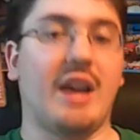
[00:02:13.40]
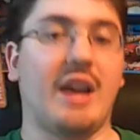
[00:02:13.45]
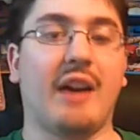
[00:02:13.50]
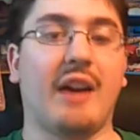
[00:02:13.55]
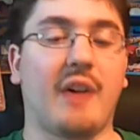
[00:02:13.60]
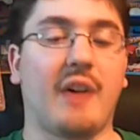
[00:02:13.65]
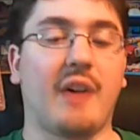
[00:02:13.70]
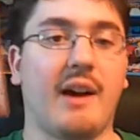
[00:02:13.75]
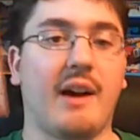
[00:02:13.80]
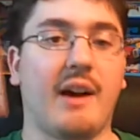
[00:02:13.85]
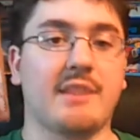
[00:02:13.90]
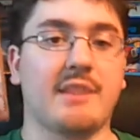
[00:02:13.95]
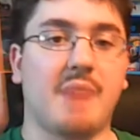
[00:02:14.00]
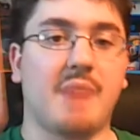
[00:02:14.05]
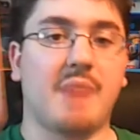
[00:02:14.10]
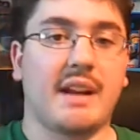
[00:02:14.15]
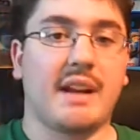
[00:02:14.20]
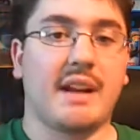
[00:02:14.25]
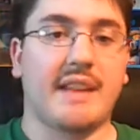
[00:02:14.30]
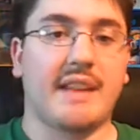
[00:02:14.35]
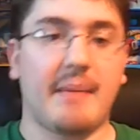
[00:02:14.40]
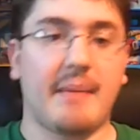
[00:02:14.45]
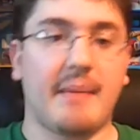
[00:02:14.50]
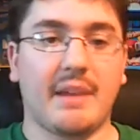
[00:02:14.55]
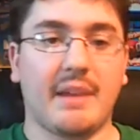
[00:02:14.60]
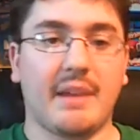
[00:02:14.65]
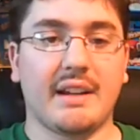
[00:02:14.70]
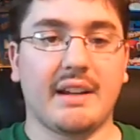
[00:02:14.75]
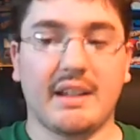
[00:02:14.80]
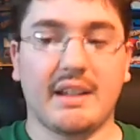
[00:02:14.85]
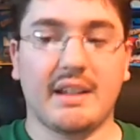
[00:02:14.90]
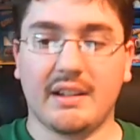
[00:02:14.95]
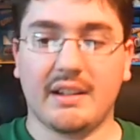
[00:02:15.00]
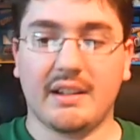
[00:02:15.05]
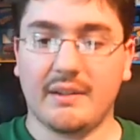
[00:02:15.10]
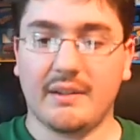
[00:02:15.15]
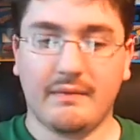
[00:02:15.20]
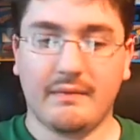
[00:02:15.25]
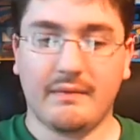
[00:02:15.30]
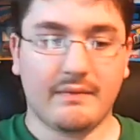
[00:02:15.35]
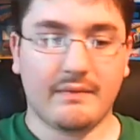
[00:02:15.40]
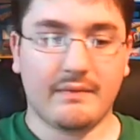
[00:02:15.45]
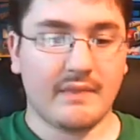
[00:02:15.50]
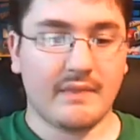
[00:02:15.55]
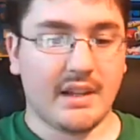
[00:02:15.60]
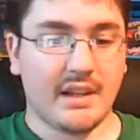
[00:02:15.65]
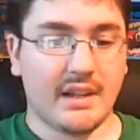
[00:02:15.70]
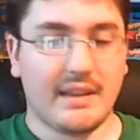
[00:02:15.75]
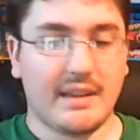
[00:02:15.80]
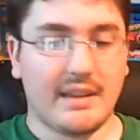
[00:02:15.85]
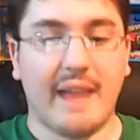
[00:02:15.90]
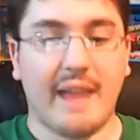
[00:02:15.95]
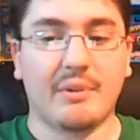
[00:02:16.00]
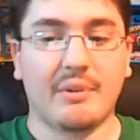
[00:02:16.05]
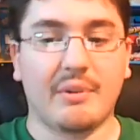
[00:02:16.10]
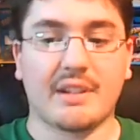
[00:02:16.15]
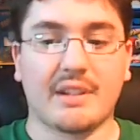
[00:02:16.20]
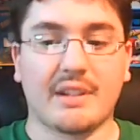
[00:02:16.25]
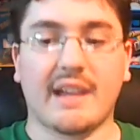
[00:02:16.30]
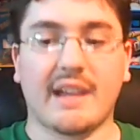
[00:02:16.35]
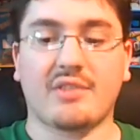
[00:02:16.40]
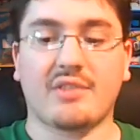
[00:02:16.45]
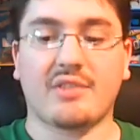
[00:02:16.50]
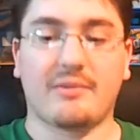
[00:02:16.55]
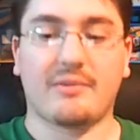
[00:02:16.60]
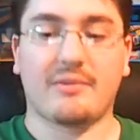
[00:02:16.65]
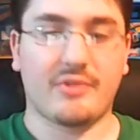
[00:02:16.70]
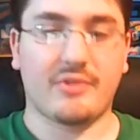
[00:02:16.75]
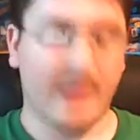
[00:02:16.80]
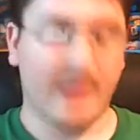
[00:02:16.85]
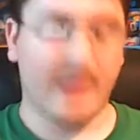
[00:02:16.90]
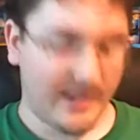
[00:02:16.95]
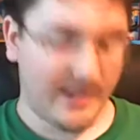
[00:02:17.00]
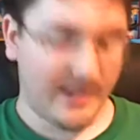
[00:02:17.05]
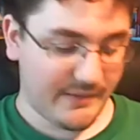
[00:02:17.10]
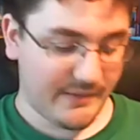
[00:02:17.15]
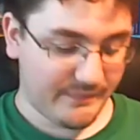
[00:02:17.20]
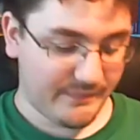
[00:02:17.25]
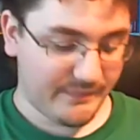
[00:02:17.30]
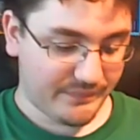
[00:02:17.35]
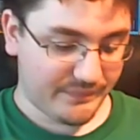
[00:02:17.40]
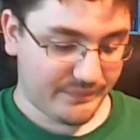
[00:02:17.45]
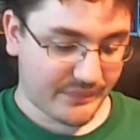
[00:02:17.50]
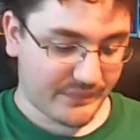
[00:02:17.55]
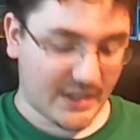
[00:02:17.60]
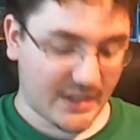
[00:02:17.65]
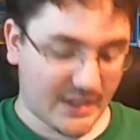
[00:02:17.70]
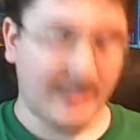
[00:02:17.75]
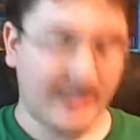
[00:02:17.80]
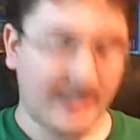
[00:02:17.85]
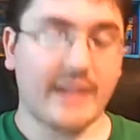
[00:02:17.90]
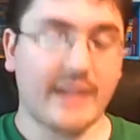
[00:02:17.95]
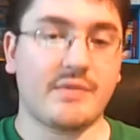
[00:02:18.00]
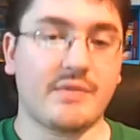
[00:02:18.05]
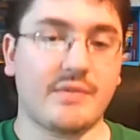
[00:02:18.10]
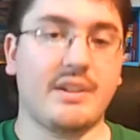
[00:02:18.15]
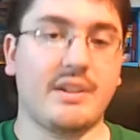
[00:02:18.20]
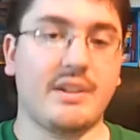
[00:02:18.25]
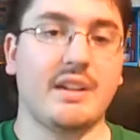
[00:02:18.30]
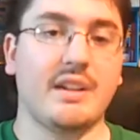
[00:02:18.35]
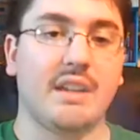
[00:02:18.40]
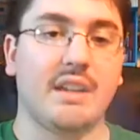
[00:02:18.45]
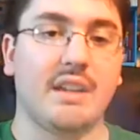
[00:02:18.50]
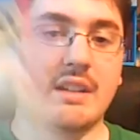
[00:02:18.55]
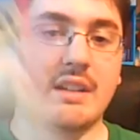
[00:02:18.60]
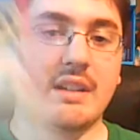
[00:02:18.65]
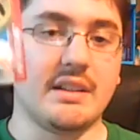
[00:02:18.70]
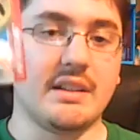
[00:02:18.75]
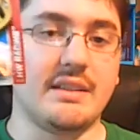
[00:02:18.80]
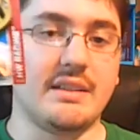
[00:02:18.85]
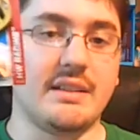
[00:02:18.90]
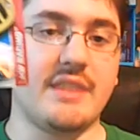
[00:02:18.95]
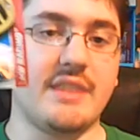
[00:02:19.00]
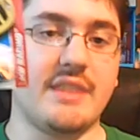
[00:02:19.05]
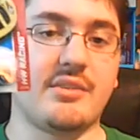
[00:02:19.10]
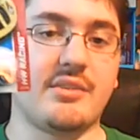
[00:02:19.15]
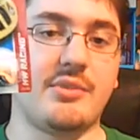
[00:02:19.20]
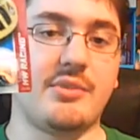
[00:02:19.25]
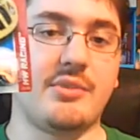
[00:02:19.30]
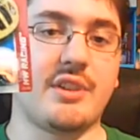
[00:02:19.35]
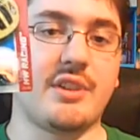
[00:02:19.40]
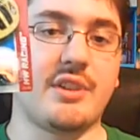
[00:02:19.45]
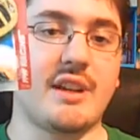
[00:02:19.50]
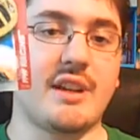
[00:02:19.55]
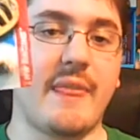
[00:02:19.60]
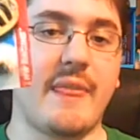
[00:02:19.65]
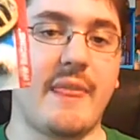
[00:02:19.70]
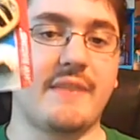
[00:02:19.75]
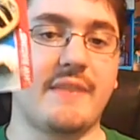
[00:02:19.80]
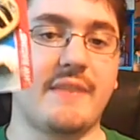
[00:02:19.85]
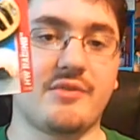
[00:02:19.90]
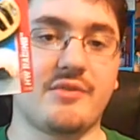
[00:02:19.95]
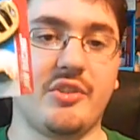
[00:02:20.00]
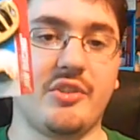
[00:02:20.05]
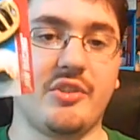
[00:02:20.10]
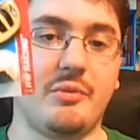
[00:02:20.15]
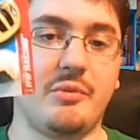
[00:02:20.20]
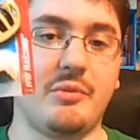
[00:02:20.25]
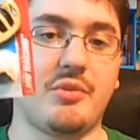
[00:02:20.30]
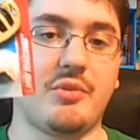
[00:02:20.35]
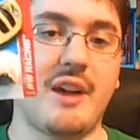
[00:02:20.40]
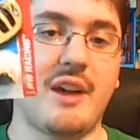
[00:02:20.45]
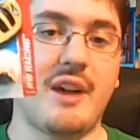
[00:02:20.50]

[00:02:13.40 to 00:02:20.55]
I don't know how I spotted that, but I did. That one is actually for trade. The next one, Dieselboy. This one's a little bit more